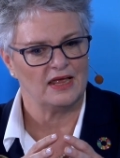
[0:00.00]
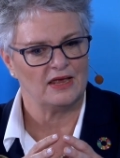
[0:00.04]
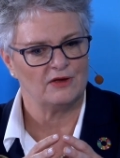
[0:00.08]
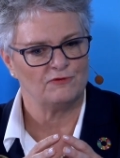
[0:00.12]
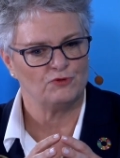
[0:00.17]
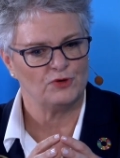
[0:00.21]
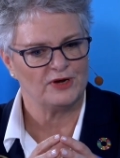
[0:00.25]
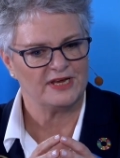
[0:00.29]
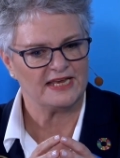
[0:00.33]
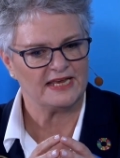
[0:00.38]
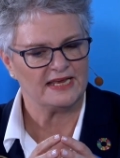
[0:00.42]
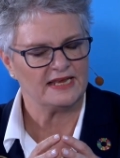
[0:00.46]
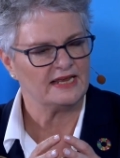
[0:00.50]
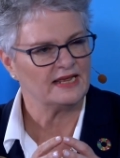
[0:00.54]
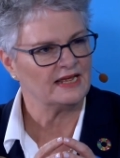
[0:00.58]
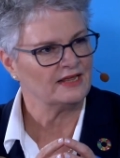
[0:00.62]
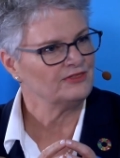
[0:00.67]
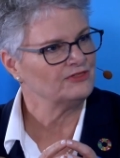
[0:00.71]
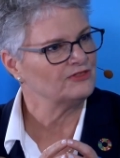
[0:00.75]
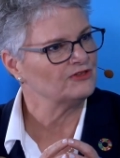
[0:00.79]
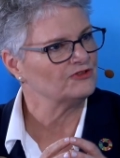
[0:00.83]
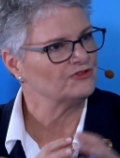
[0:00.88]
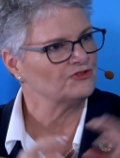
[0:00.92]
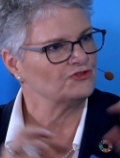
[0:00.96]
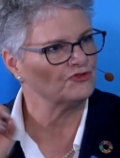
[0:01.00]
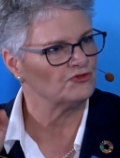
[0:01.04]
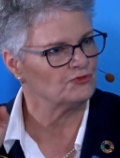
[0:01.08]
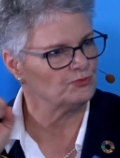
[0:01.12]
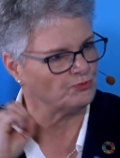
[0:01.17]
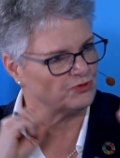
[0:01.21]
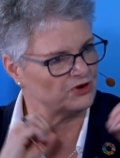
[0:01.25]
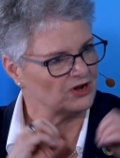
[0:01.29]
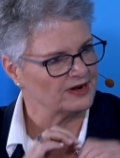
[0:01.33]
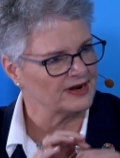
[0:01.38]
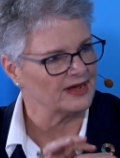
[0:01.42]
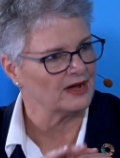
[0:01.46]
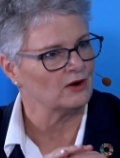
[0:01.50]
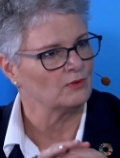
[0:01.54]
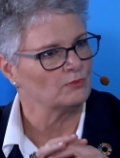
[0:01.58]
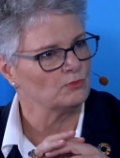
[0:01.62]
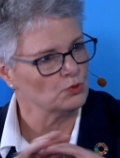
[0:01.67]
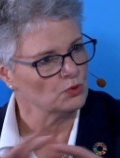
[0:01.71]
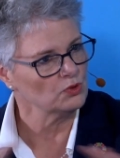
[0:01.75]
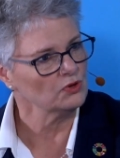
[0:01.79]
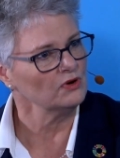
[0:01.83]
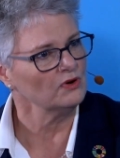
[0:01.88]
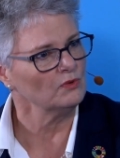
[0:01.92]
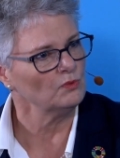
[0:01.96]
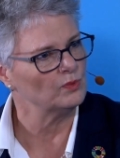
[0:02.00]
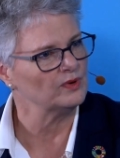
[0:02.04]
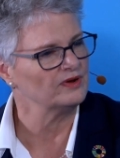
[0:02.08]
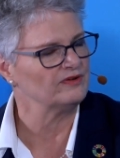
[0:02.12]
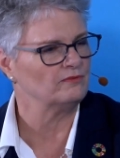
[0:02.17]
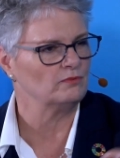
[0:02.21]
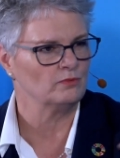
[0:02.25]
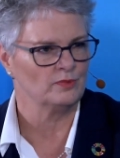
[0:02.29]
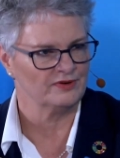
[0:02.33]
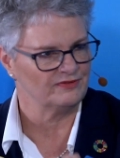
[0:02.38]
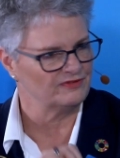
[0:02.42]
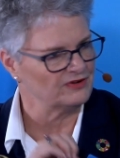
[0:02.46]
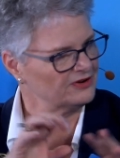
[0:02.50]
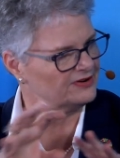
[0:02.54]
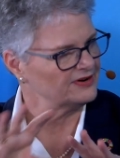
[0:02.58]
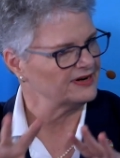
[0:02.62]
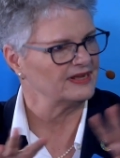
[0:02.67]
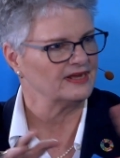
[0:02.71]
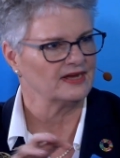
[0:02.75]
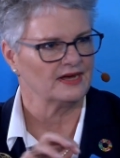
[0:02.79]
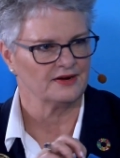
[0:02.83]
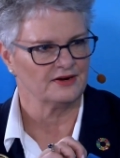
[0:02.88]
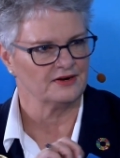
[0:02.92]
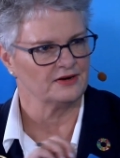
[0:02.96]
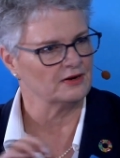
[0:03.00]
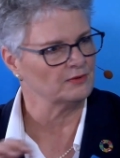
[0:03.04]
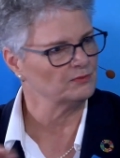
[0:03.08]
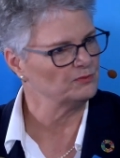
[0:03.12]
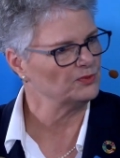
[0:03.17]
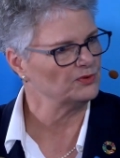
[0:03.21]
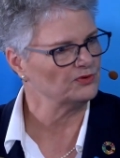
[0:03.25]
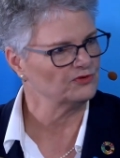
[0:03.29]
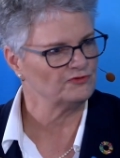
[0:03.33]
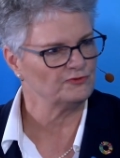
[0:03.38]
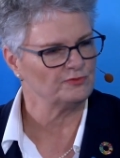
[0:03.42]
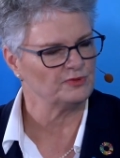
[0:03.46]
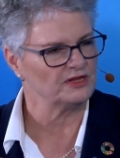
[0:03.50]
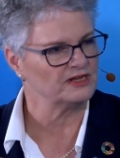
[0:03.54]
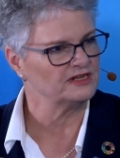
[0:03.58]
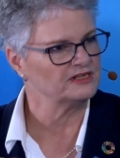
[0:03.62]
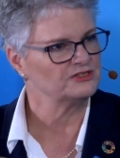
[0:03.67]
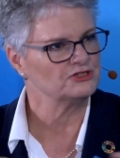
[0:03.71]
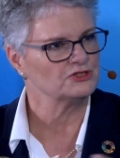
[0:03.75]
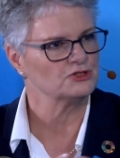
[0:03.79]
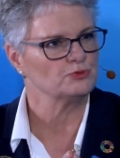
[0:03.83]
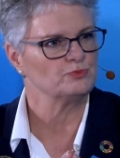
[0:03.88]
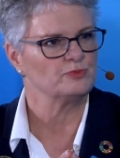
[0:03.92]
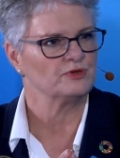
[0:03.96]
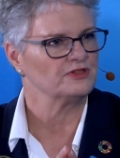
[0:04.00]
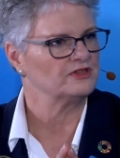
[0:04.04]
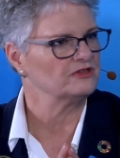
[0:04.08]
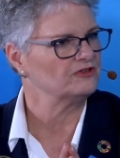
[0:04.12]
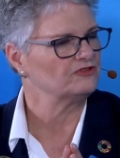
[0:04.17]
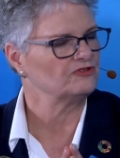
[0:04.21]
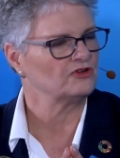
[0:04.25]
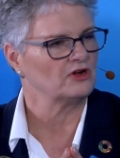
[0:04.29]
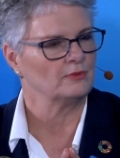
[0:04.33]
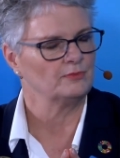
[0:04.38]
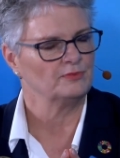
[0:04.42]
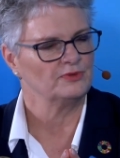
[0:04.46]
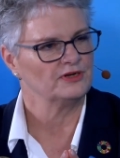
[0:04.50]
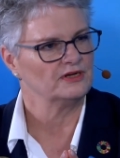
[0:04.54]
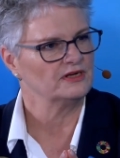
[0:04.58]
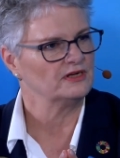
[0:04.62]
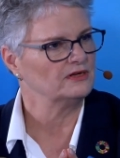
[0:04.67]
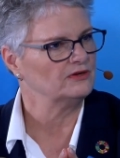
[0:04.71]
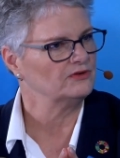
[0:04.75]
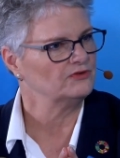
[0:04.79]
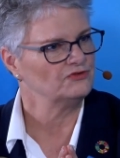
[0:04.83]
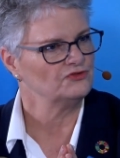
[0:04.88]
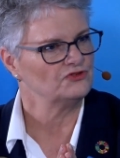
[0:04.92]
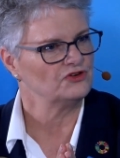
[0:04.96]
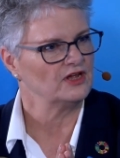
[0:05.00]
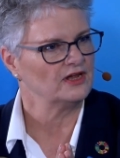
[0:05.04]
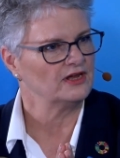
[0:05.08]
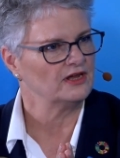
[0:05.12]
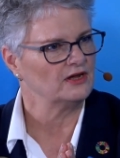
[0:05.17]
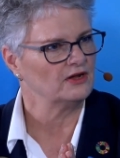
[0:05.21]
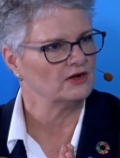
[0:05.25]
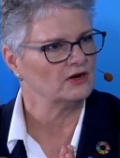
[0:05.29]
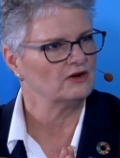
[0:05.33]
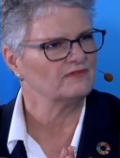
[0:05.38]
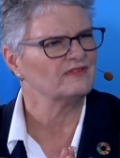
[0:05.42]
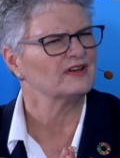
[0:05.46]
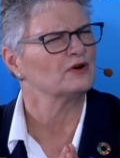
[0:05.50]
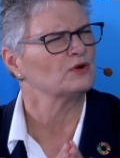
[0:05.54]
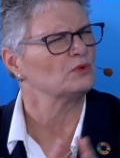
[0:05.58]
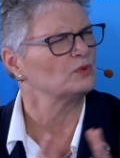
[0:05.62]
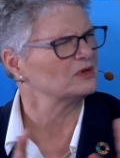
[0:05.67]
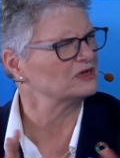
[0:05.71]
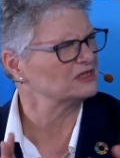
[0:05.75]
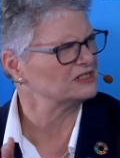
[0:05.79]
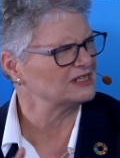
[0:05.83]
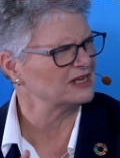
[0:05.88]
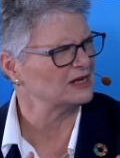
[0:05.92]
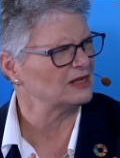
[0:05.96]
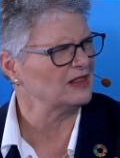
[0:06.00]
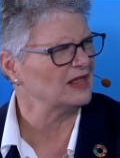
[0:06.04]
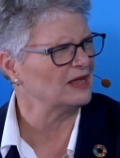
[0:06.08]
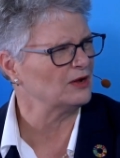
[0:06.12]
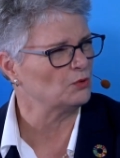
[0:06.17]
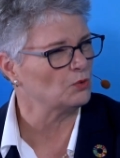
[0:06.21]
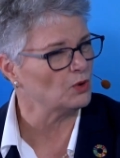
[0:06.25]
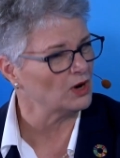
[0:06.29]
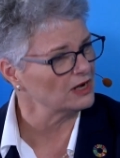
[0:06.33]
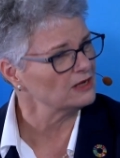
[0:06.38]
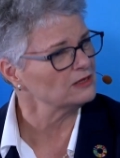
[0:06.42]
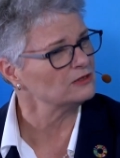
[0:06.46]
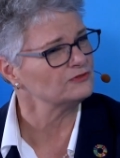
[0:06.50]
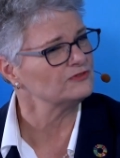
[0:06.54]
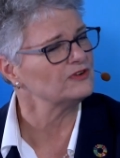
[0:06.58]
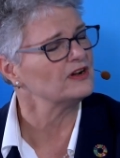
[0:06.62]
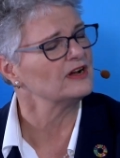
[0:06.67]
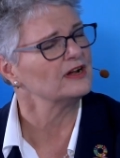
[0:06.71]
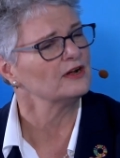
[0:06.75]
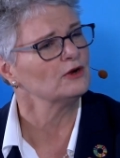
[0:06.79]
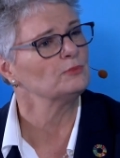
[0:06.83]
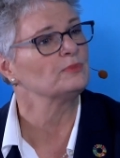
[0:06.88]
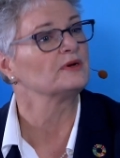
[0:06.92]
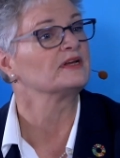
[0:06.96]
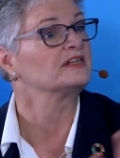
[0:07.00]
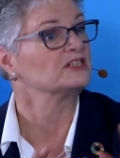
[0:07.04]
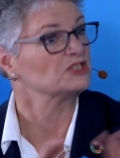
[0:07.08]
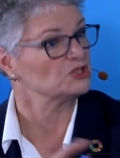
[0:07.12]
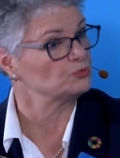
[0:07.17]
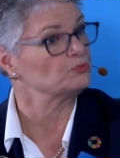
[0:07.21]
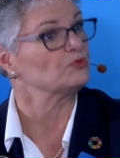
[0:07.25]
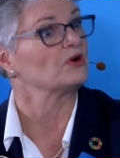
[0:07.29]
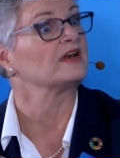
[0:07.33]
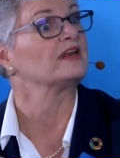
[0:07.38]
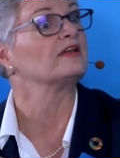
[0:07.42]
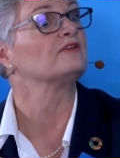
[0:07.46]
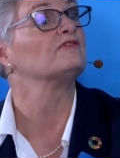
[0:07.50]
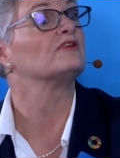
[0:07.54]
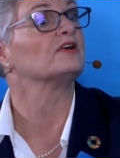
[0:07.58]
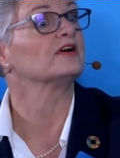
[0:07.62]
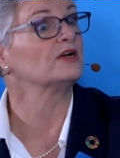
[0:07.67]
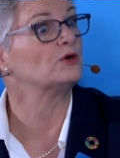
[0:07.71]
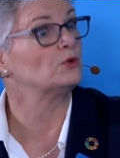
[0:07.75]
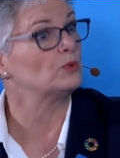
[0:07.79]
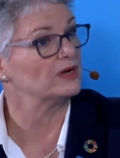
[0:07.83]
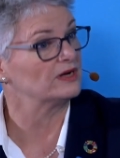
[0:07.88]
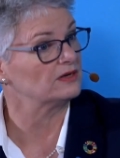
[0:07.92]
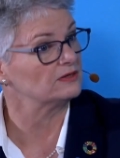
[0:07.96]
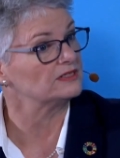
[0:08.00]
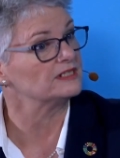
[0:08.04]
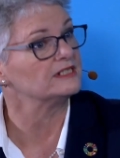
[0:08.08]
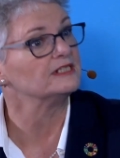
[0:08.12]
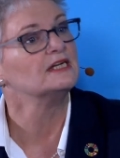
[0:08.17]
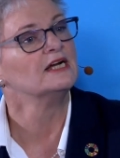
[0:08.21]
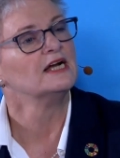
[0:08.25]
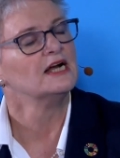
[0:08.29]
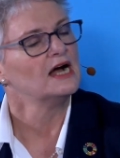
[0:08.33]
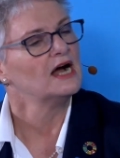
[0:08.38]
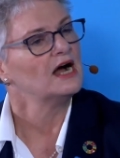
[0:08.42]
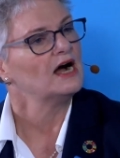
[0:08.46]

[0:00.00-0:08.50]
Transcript: if we can get this spread out more, we've already got a number of places, but this company is taking off. I don't want to say like wildfire, but it's spreading very quickly.